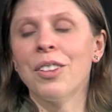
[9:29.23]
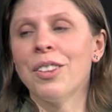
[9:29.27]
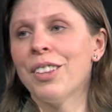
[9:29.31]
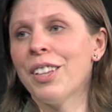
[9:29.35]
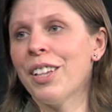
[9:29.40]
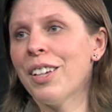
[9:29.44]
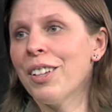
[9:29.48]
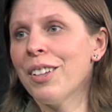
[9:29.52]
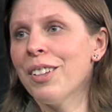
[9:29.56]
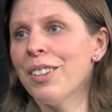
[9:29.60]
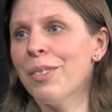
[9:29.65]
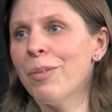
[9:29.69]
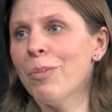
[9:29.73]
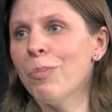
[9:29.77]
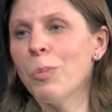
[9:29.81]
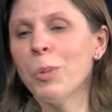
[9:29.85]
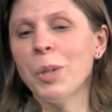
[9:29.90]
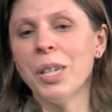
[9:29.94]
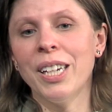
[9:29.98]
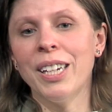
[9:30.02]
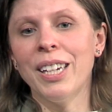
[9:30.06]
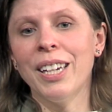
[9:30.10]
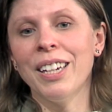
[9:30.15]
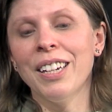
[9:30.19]
that
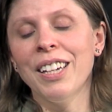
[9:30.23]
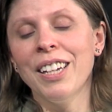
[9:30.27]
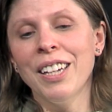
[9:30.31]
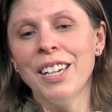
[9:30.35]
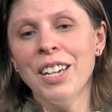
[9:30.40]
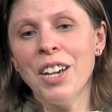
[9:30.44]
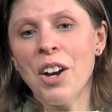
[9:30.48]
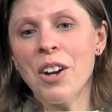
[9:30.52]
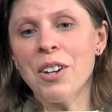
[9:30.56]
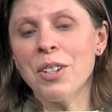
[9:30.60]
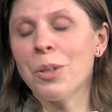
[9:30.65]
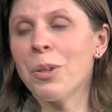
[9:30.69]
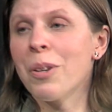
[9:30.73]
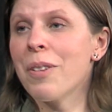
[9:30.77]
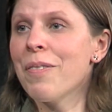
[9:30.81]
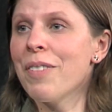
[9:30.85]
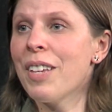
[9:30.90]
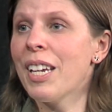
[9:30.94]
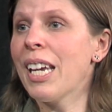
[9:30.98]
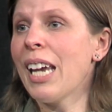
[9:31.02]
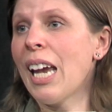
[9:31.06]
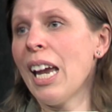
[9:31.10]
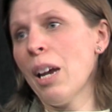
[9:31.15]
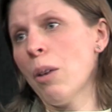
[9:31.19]
we are sort of
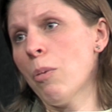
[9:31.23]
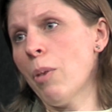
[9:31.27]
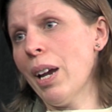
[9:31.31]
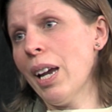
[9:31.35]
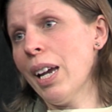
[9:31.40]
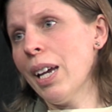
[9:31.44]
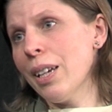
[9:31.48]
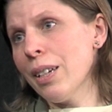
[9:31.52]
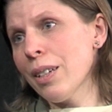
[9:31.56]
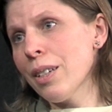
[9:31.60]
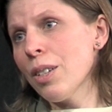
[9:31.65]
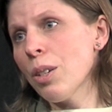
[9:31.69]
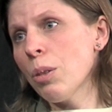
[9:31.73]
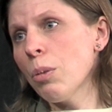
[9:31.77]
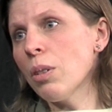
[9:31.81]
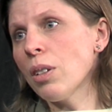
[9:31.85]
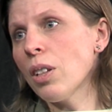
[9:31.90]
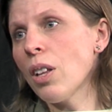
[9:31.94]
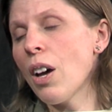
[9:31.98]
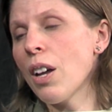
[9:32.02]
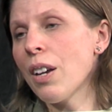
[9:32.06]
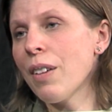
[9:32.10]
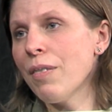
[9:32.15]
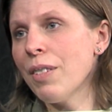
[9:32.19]
the gateway to a
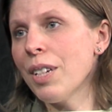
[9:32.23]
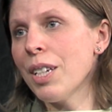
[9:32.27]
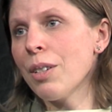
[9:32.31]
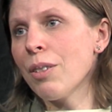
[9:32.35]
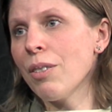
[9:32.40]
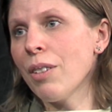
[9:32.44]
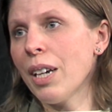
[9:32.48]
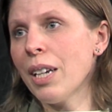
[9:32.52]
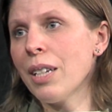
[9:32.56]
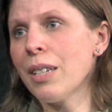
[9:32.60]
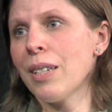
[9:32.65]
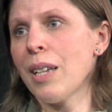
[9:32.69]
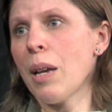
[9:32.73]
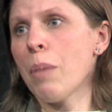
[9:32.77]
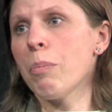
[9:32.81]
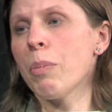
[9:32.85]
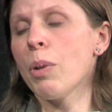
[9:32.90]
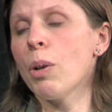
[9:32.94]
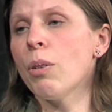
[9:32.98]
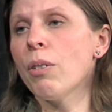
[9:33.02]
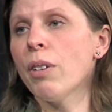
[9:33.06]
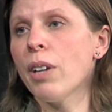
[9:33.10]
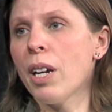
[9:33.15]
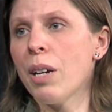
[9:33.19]
lot of these great STEM
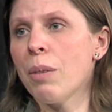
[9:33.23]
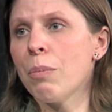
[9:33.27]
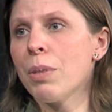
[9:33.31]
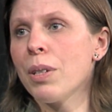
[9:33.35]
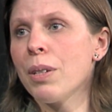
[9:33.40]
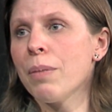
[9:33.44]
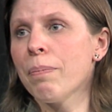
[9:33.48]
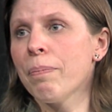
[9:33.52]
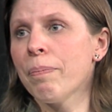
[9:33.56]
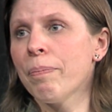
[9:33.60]
programs.